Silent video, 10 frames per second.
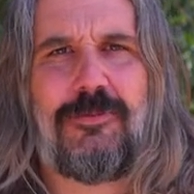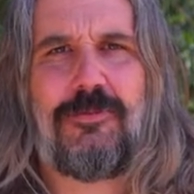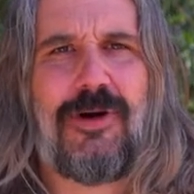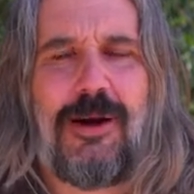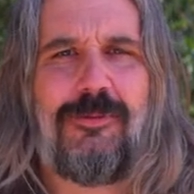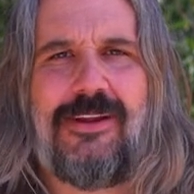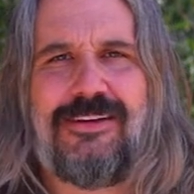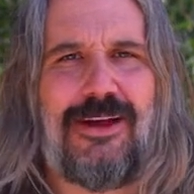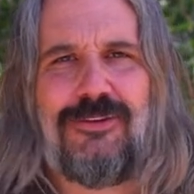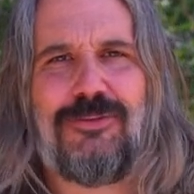probably
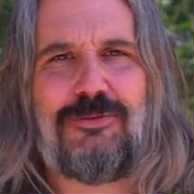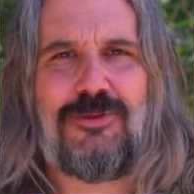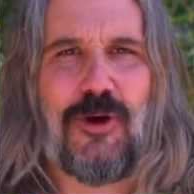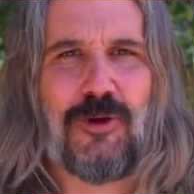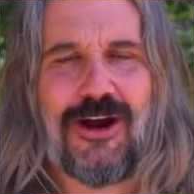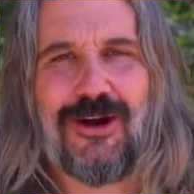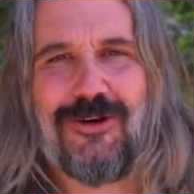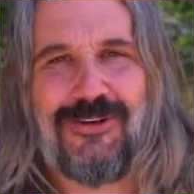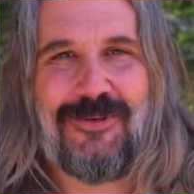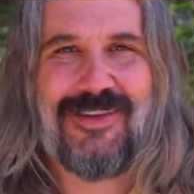done some yoga or
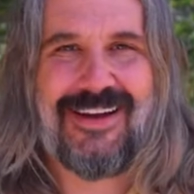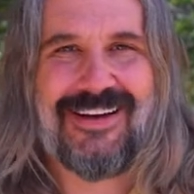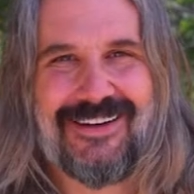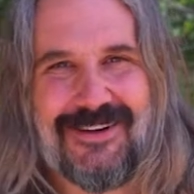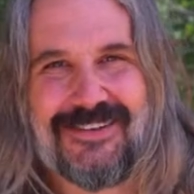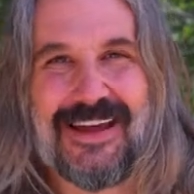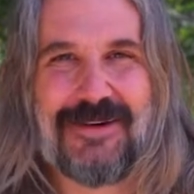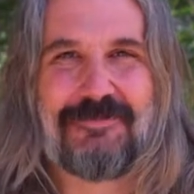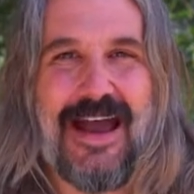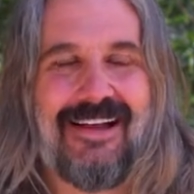something and knows how to
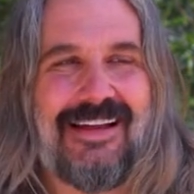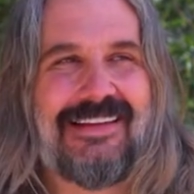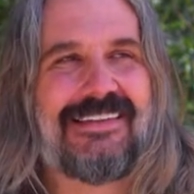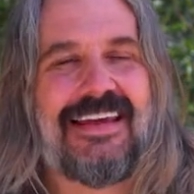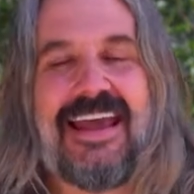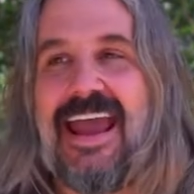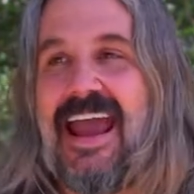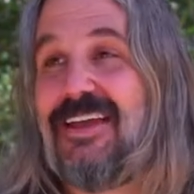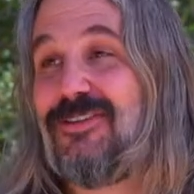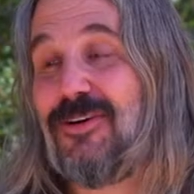balance.
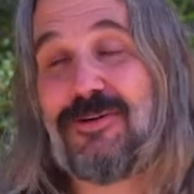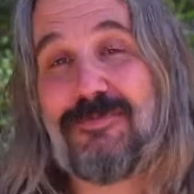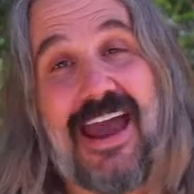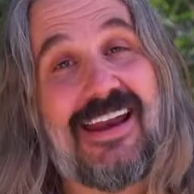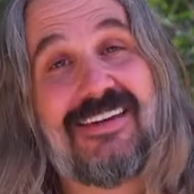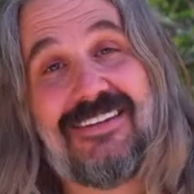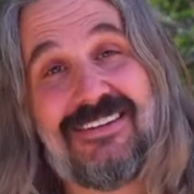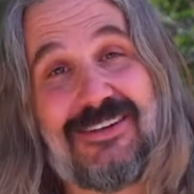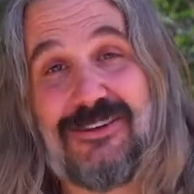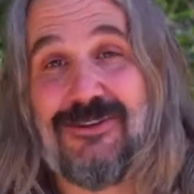And so he manages
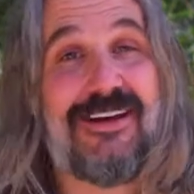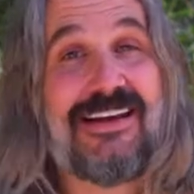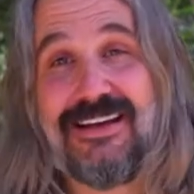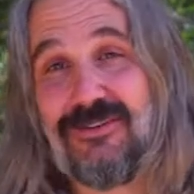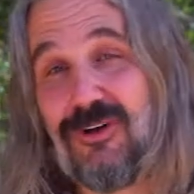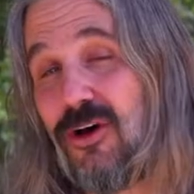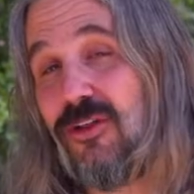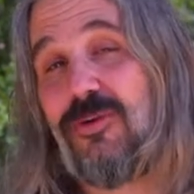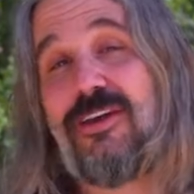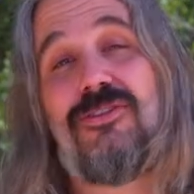to do it. He gets all
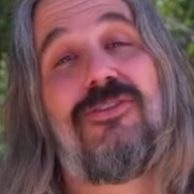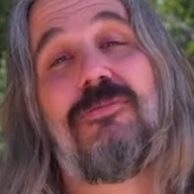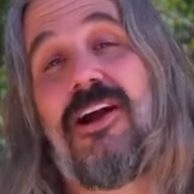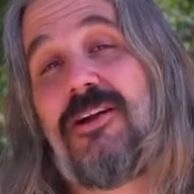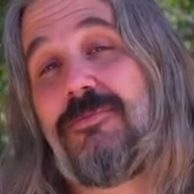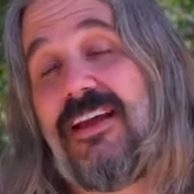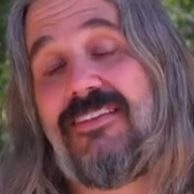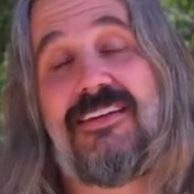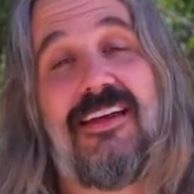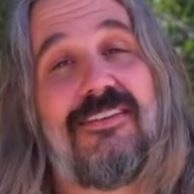the way through the marketplace.
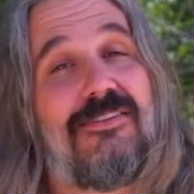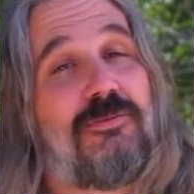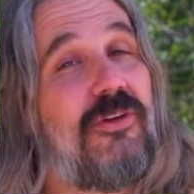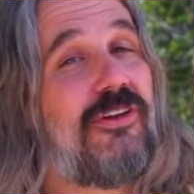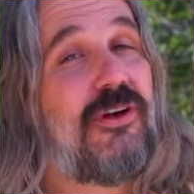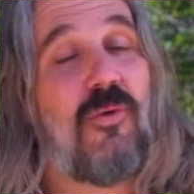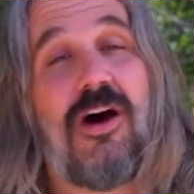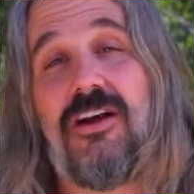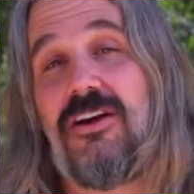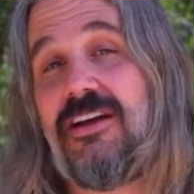He doesn't spill any
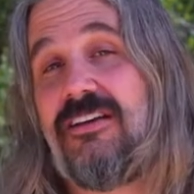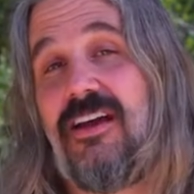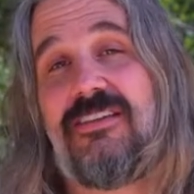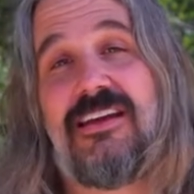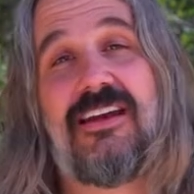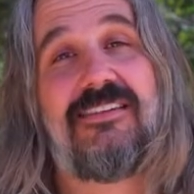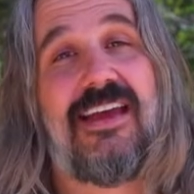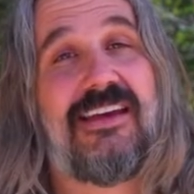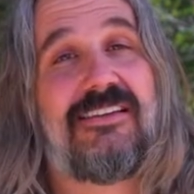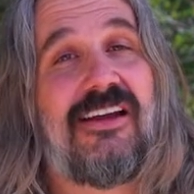water. He doesn't get his
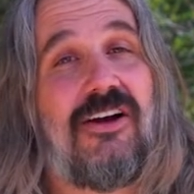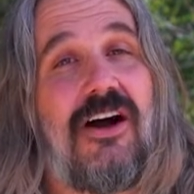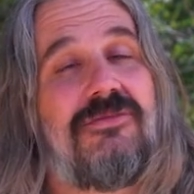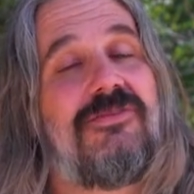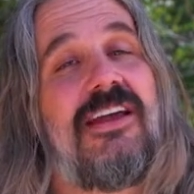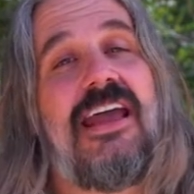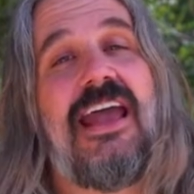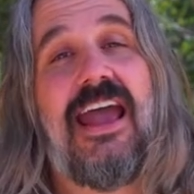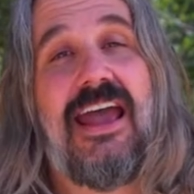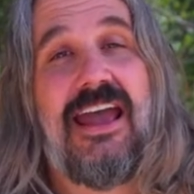head cut off.
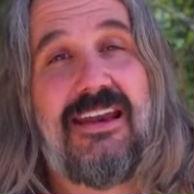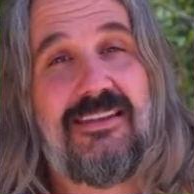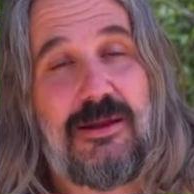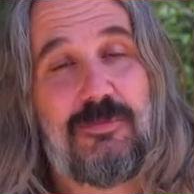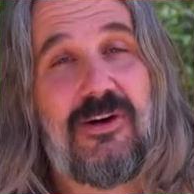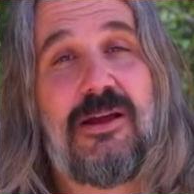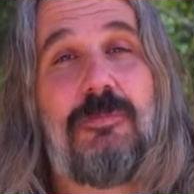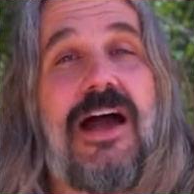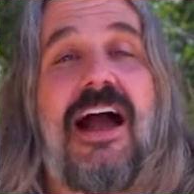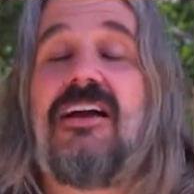And they bring him
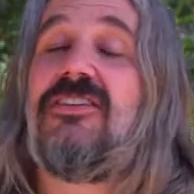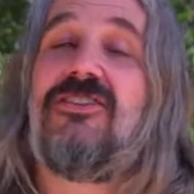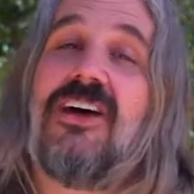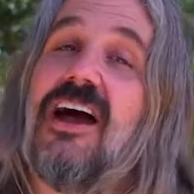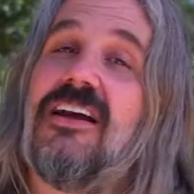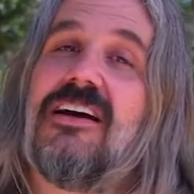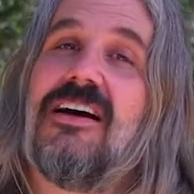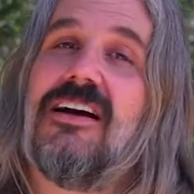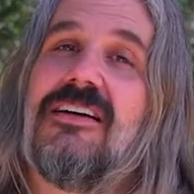back to Janaka.